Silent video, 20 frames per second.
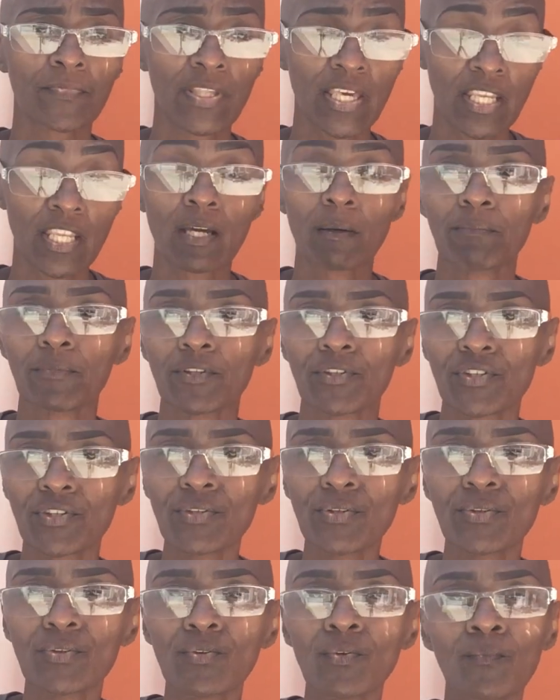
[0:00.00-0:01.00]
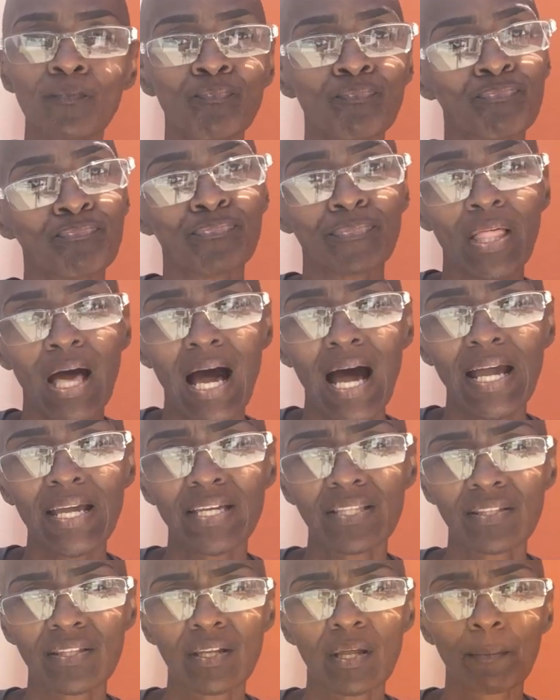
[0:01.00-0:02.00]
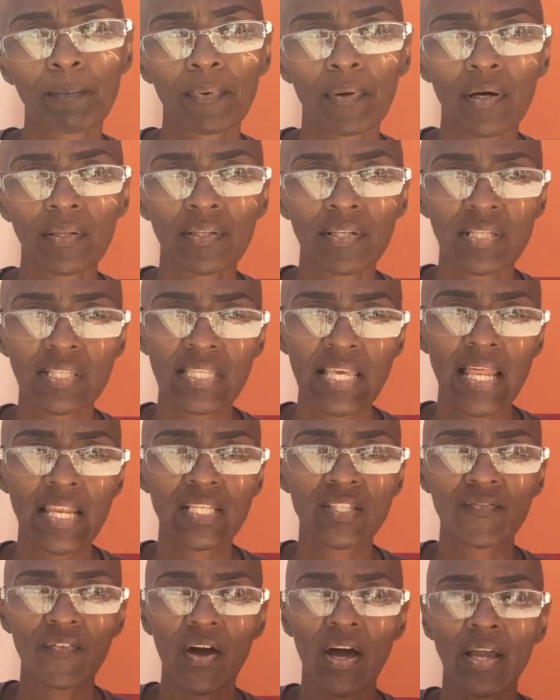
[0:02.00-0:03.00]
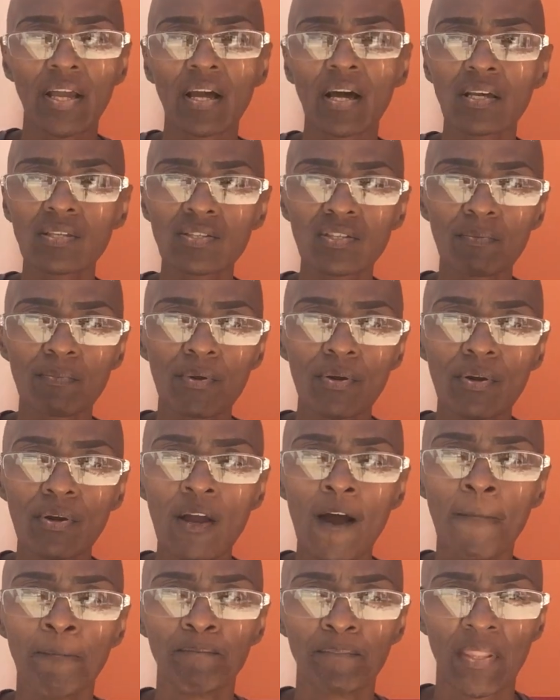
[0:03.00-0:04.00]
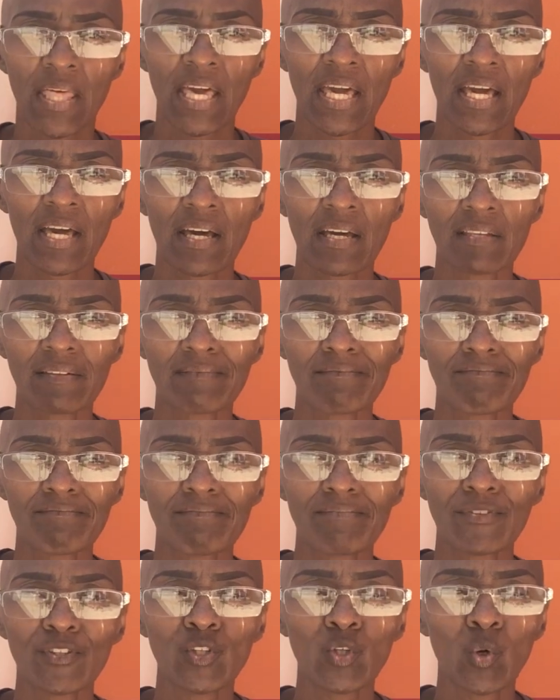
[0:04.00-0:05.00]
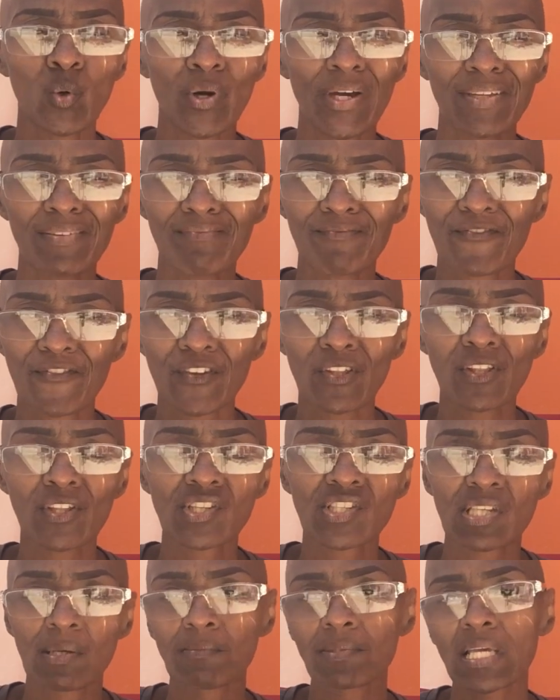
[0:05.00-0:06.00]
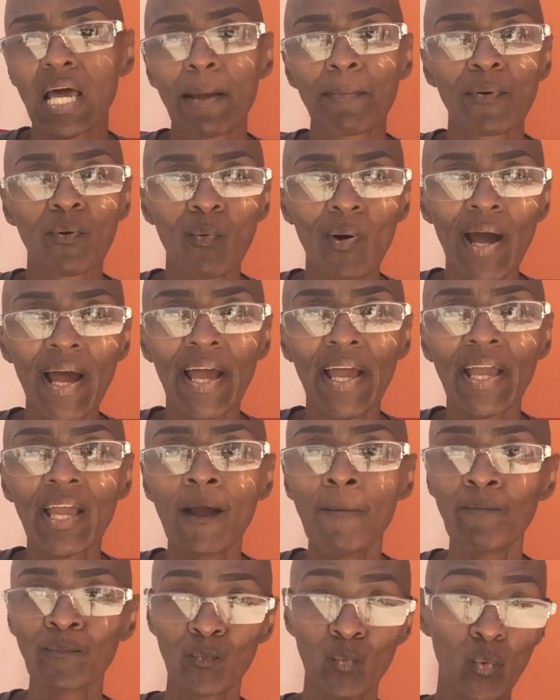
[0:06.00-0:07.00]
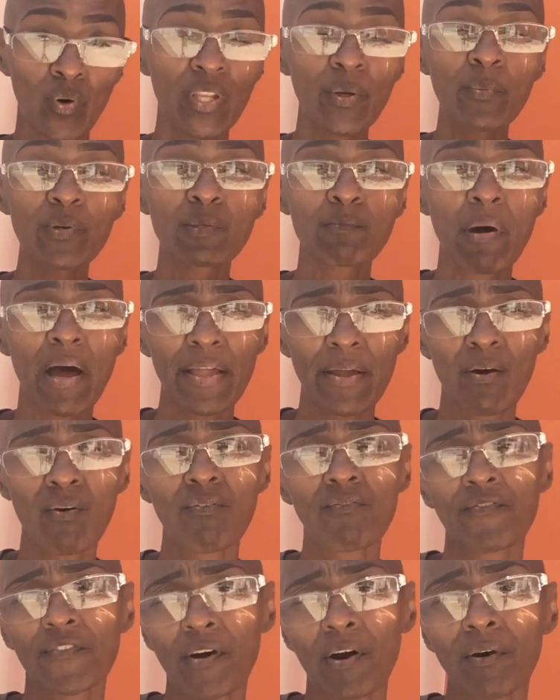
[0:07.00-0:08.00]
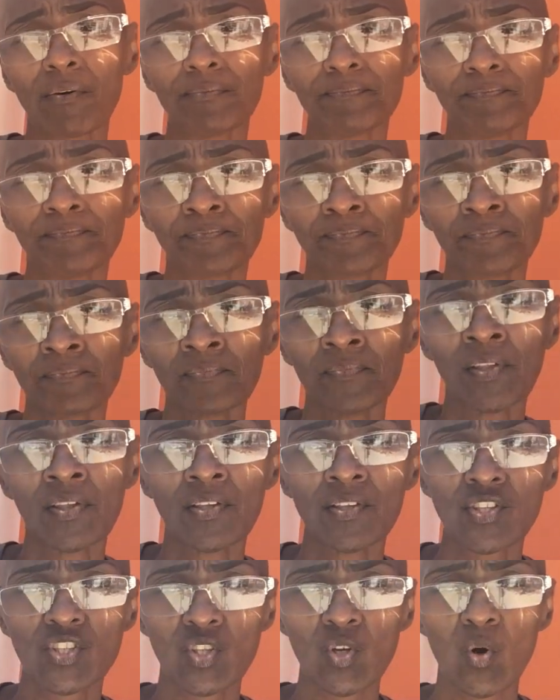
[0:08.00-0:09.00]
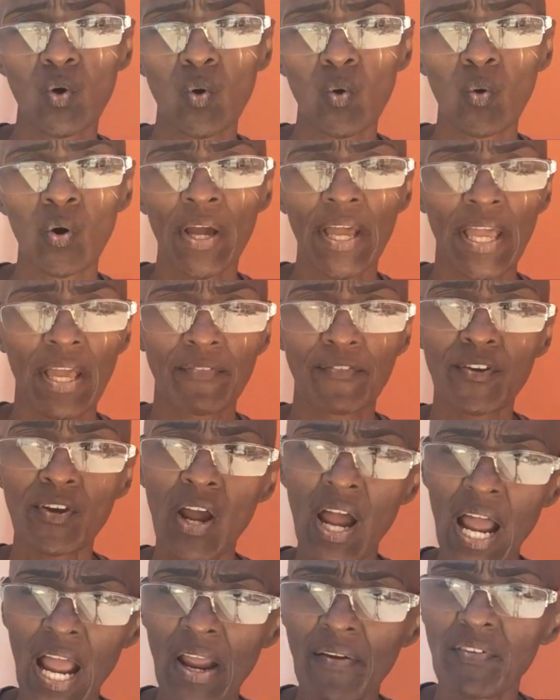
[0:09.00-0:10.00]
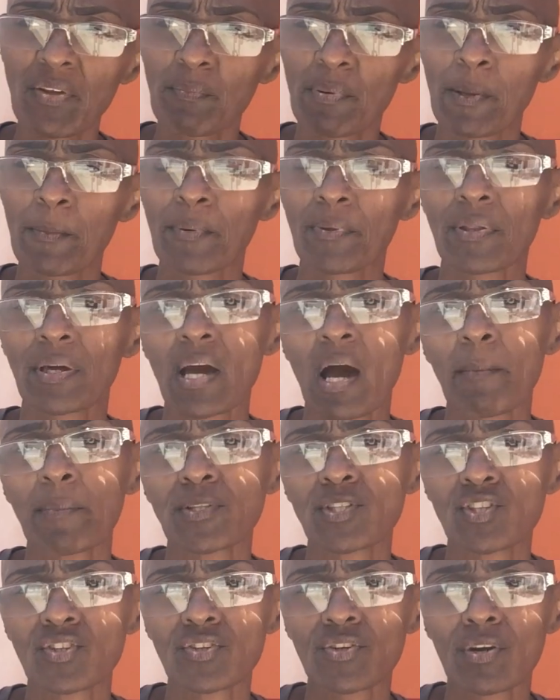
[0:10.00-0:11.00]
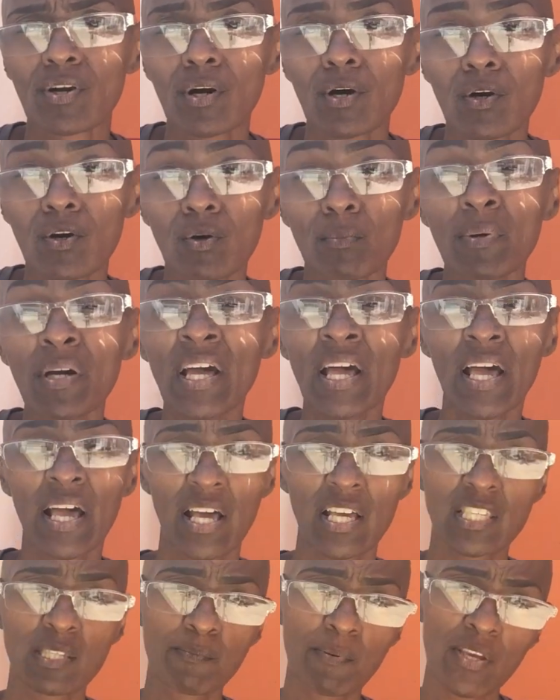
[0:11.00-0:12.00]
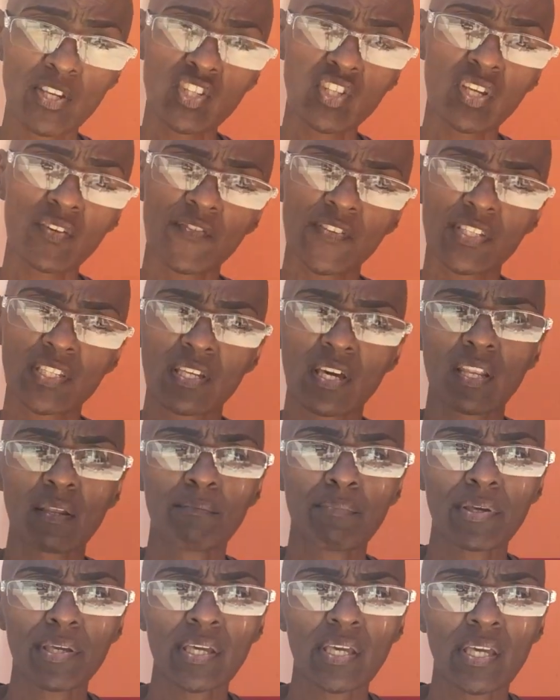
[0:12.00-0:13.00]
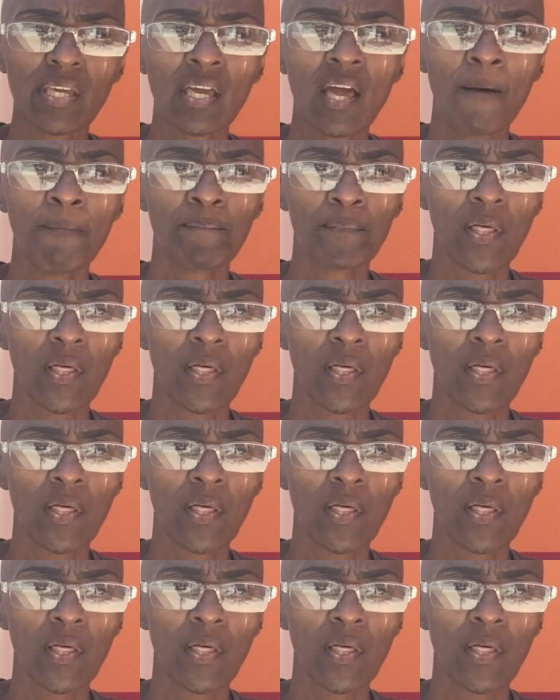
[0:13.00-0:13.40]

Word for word: get him to do, I ended up a dissatisfied customer and, you know, and feeling some type of way when it was my own fault. So if you're hiring people to come into your home, especially if it's gonna be